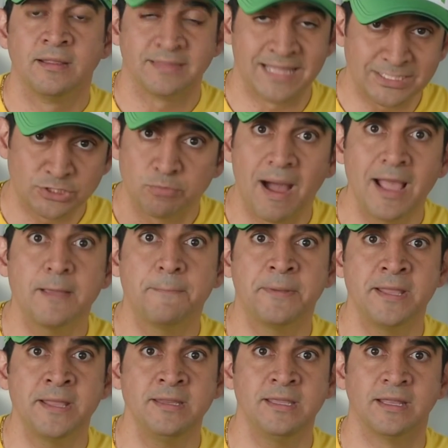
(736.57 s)
That's my
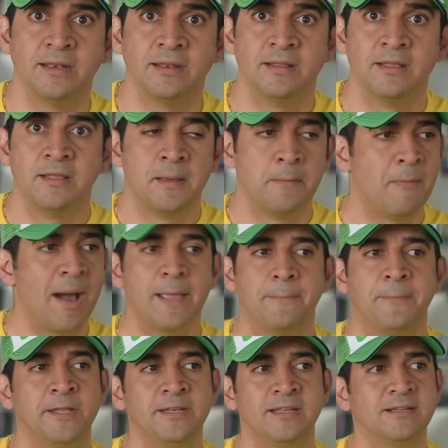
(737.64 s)
opinion. My
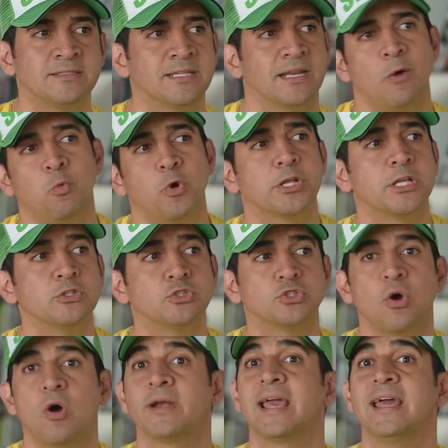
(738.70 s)
opinion is that I'm working
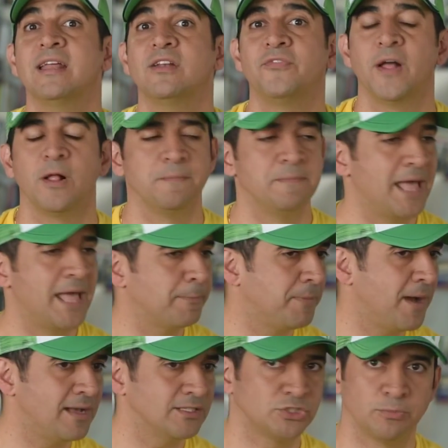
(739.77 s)
so hard and it failed. Not
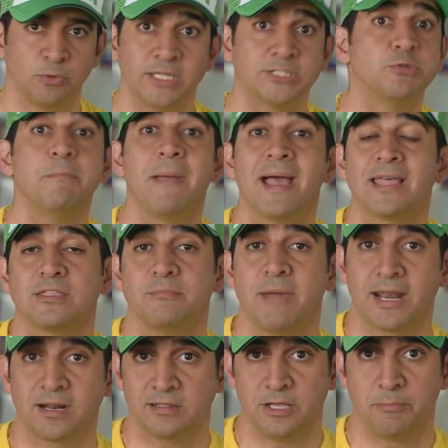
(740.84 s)
possible. It's
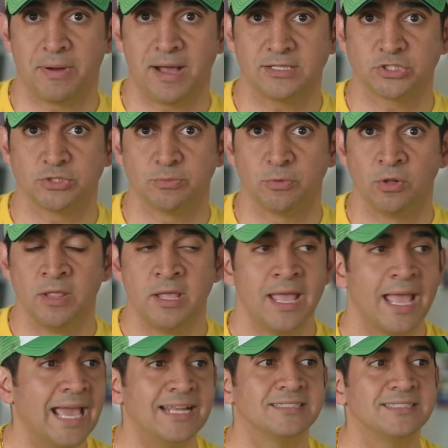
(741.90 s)
mathematically impossible.
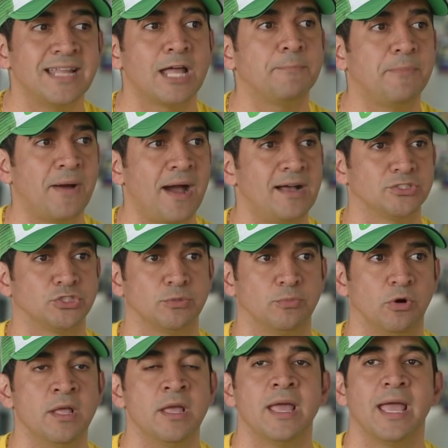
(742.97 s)
It is not
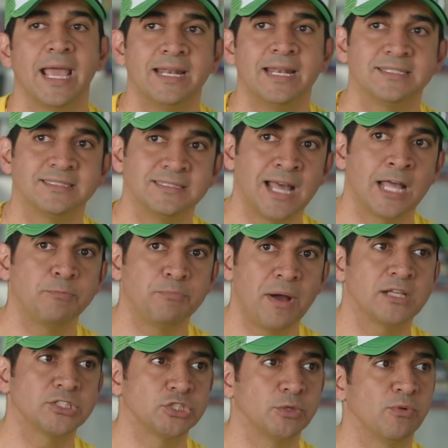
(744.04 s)
possible. It is not
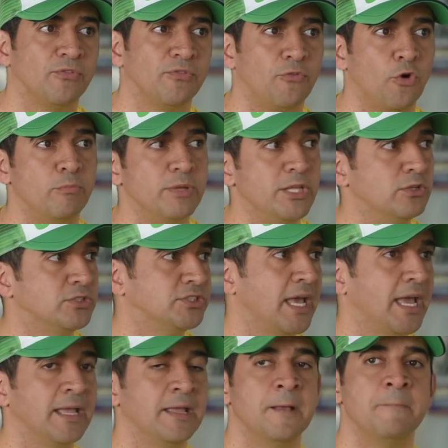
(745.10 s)
possible for me to
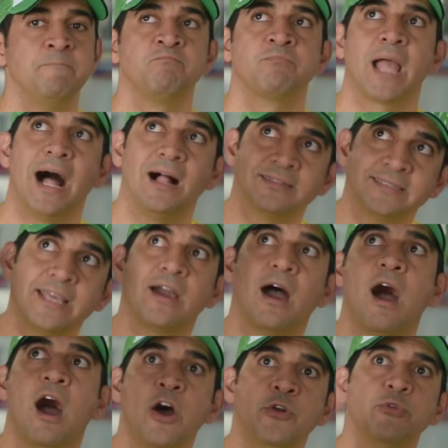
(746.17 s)
say, I'll take
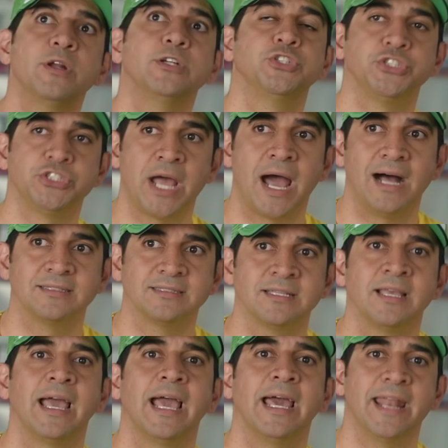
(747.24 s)
100
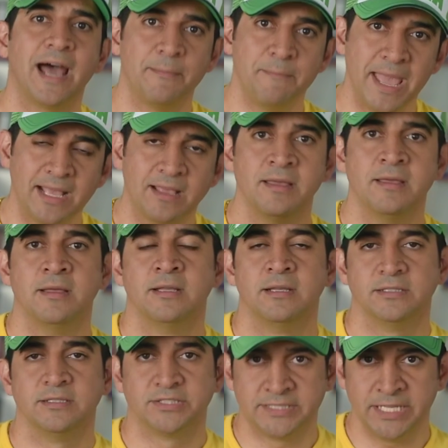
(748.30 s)
shots and I make
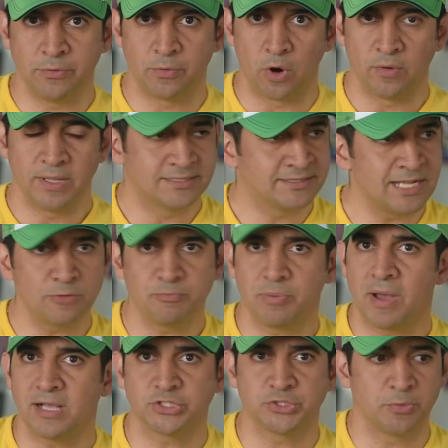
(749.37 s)
0. It's not
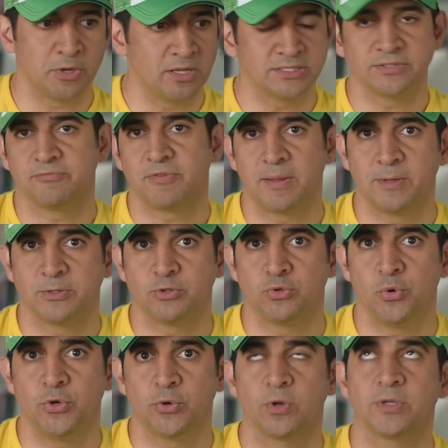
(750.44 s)
possible if I'm a
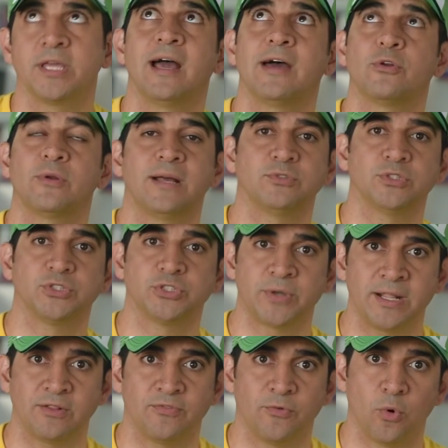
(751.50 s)
2-year-old kid and I don't have the
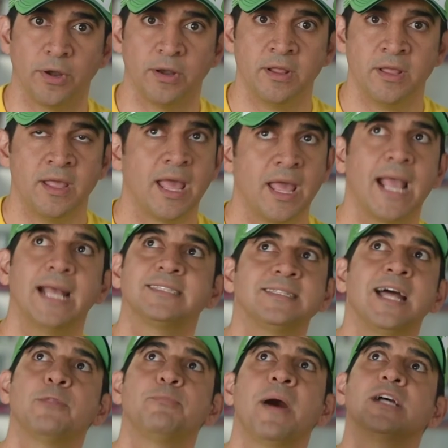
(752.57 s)
strength for it. It's
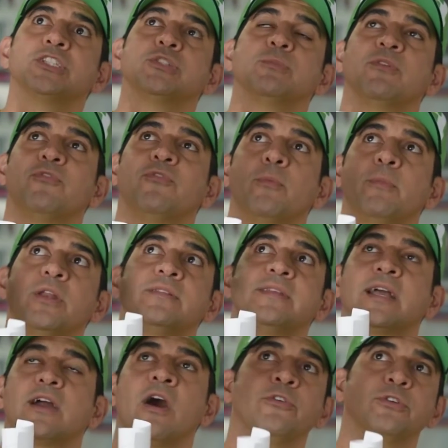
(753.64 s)
not possible for me to
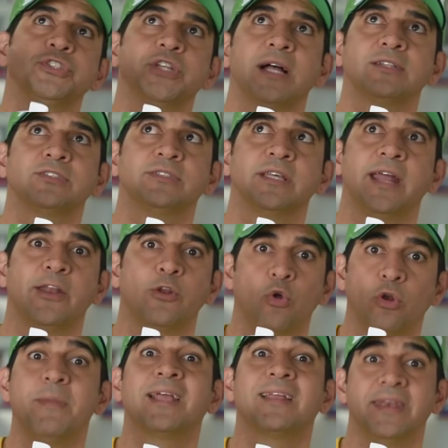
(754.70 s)
take 100 shots today and
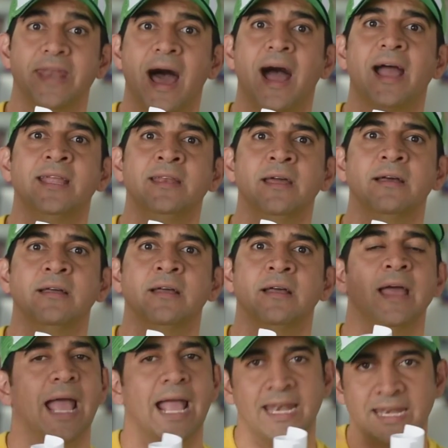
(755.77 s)
only make 9,
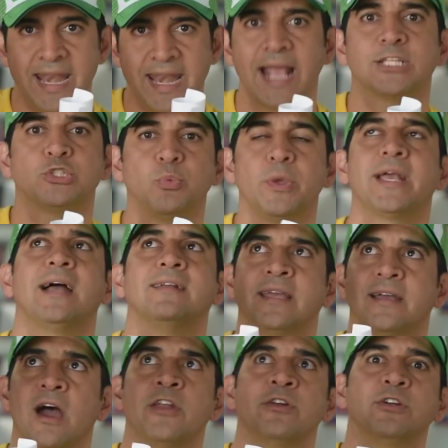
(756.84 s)
and next week I
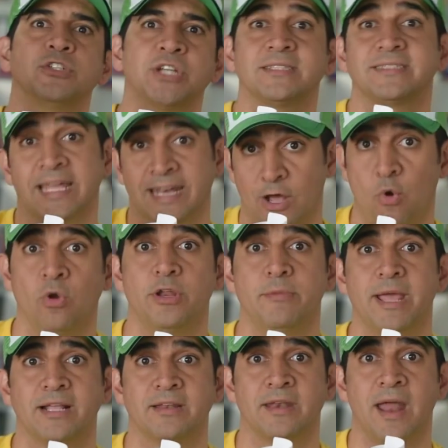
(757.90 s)
take 100 shots and I only
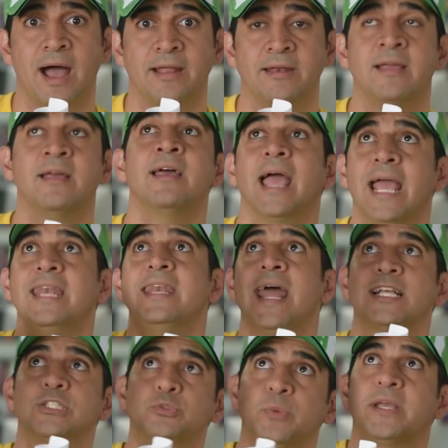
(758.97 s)
make 9, and
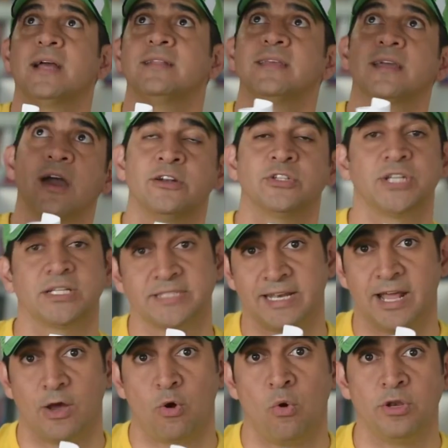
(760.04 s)
next week I take 100 shots
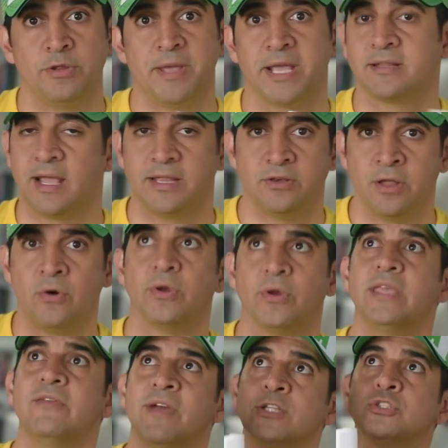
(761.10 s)
and I only make 9. No,
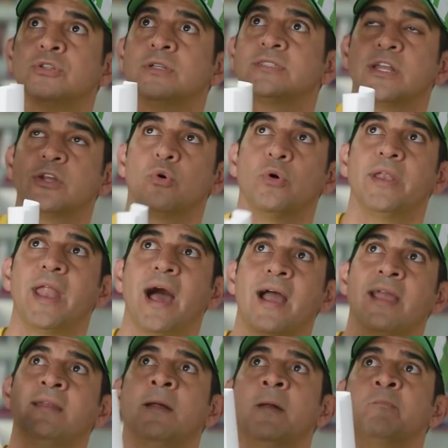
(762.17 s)
eventually it's going to go
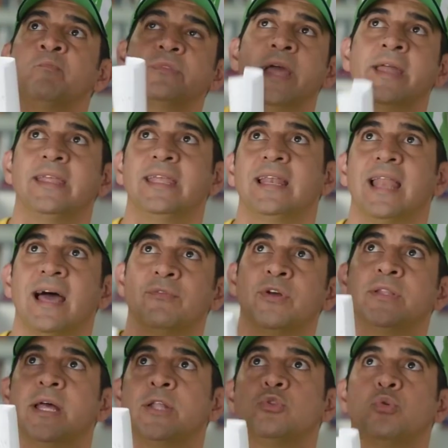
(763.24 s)
9, then
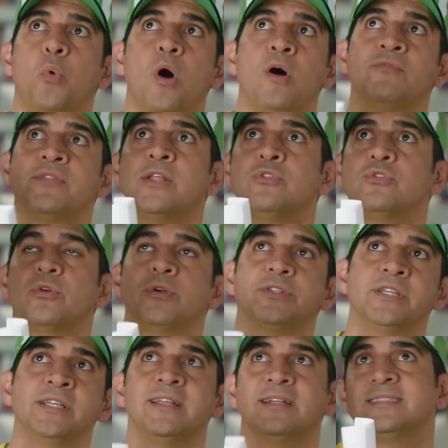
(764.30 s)
11, then 12, then
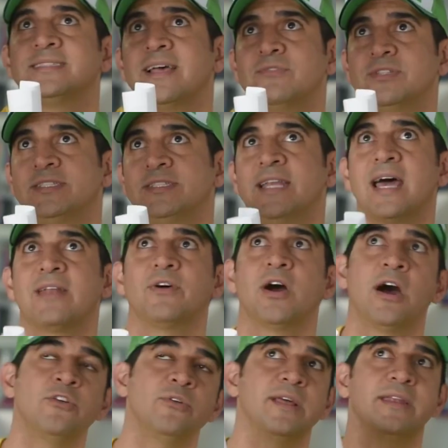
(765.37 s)
13, then 17 out of
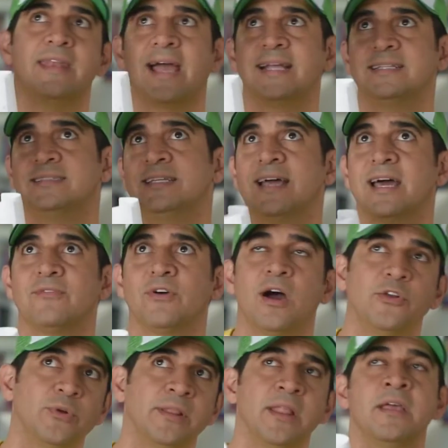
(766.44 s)
100, then 19 out of
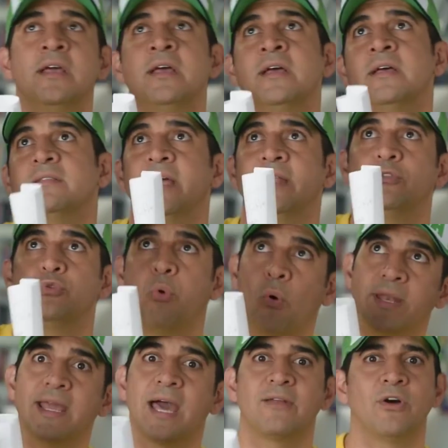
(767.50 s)
100, then
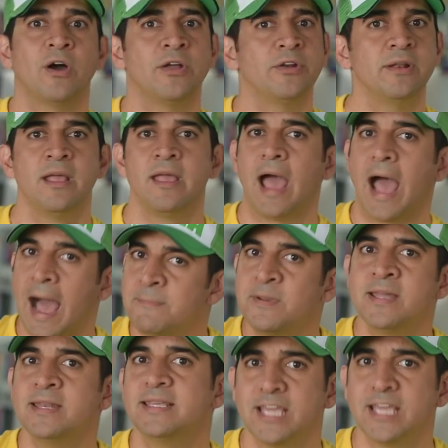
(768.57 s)
20 out of 100. I'm
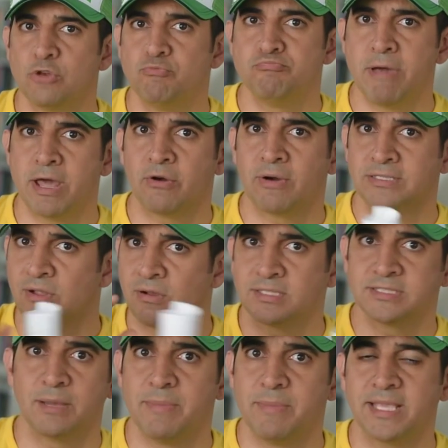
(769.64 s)
going to get better as long
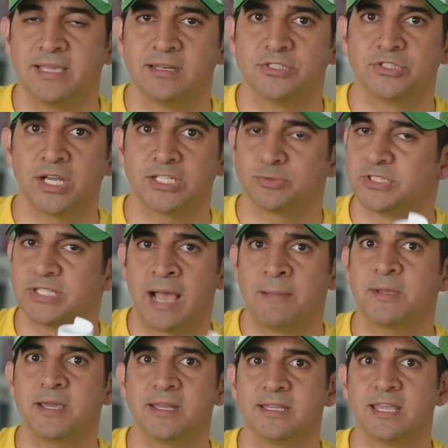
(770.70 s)
as I'm making adjustments.
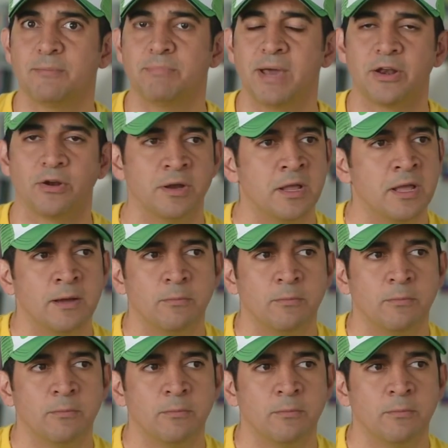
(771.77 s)
I'm going to get better.